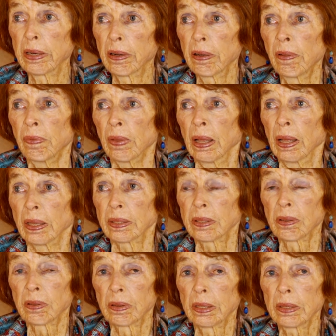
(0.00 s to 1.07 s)
You know,
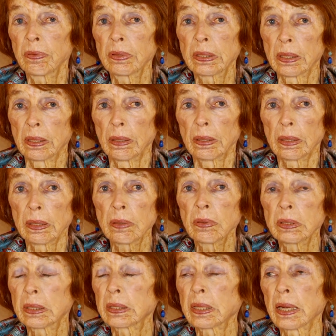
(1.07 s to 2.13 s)
so he was
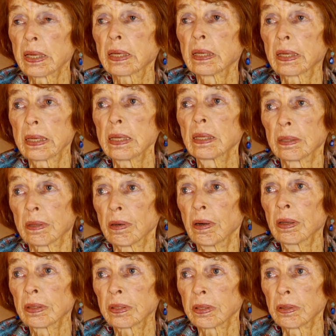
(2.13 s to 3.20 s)
a psychic healer
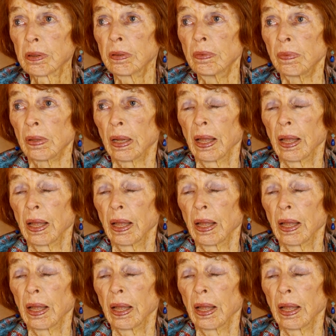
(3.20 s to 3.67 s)
also,